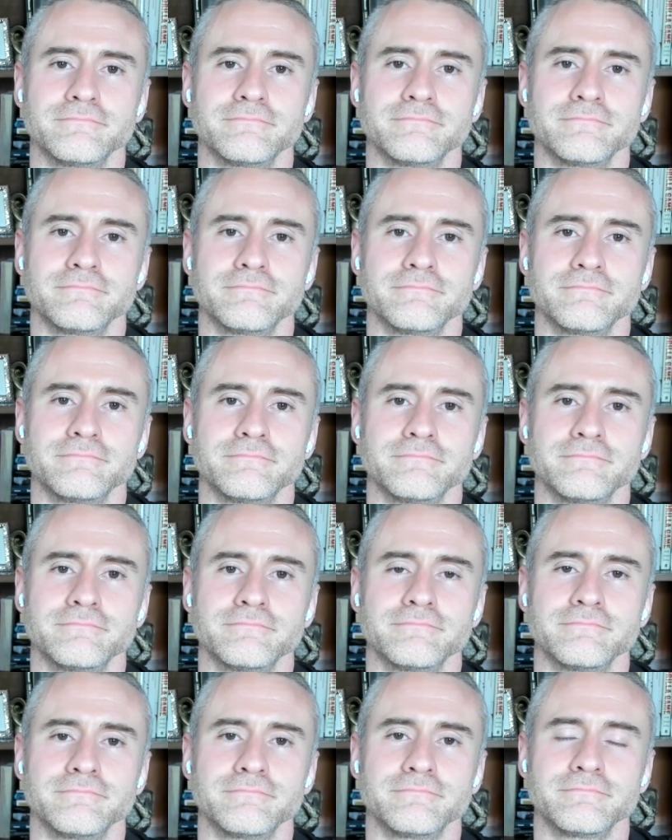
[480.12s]

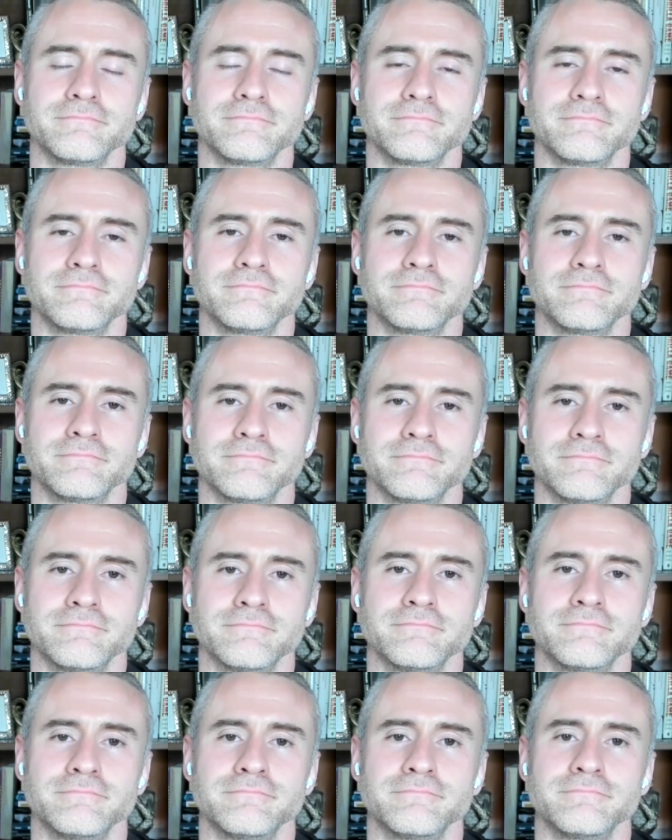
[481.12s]

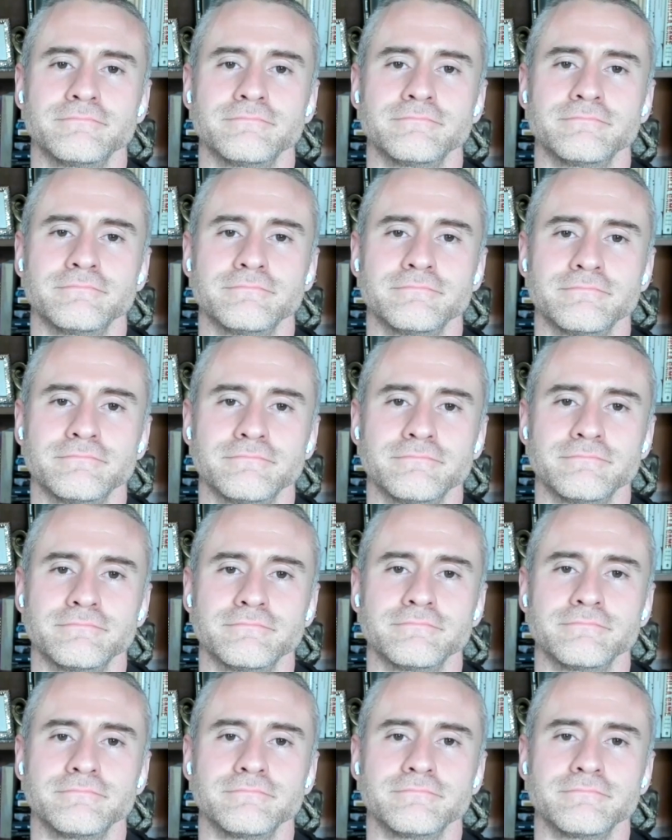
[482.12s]

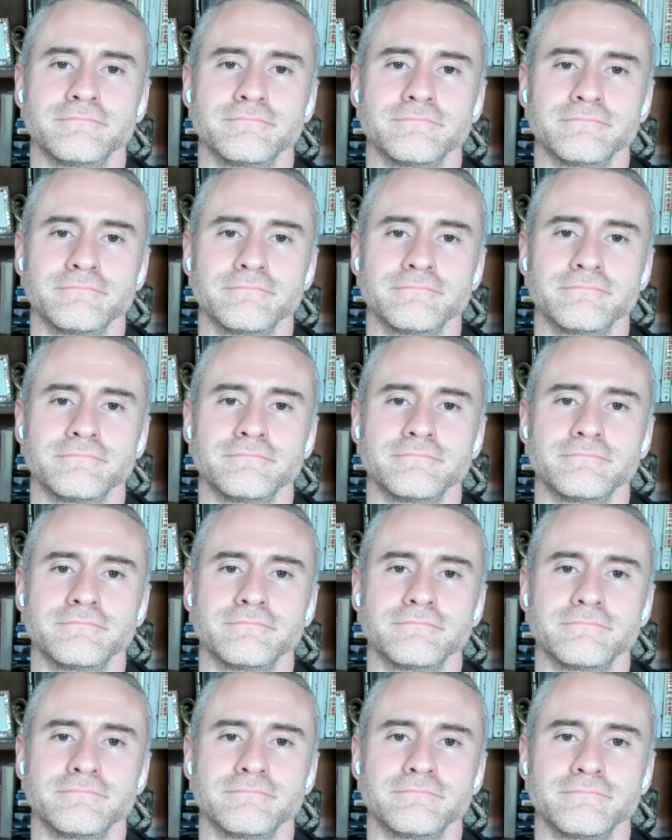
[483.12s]

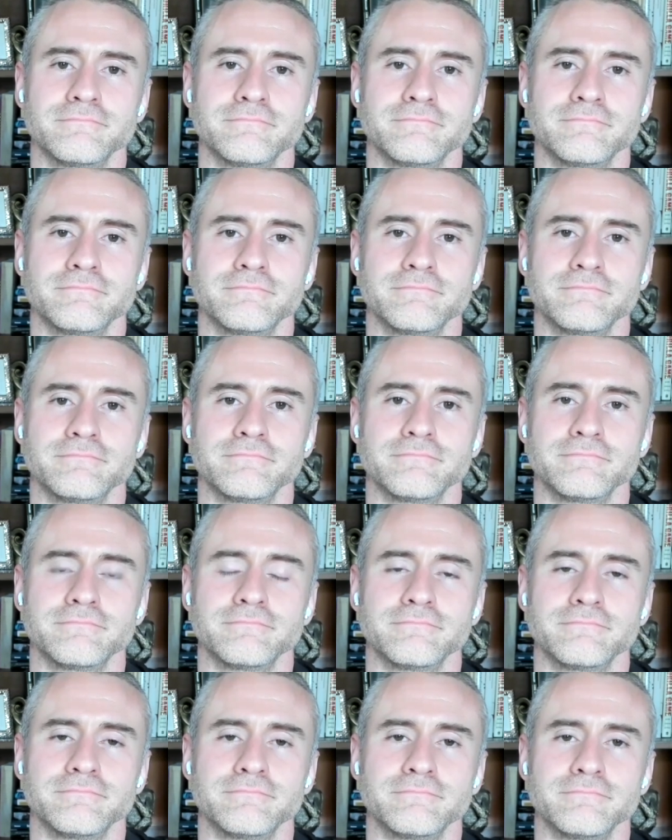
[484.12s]

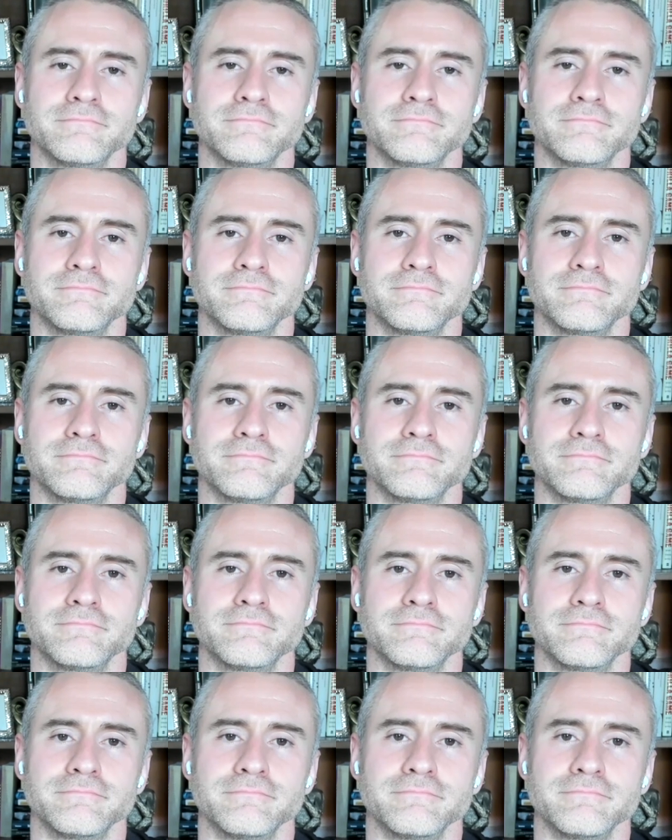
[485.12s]
No words are spoken by the person on screen.